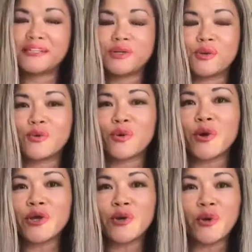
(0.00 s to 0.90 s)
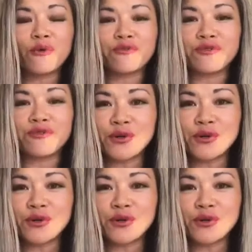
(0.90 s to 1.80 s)
so growing your own
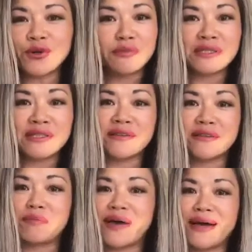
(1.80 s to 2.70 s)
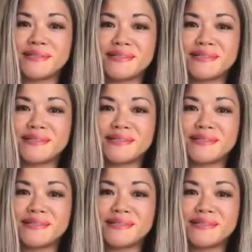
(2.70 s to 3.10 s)
food is ultimately the best.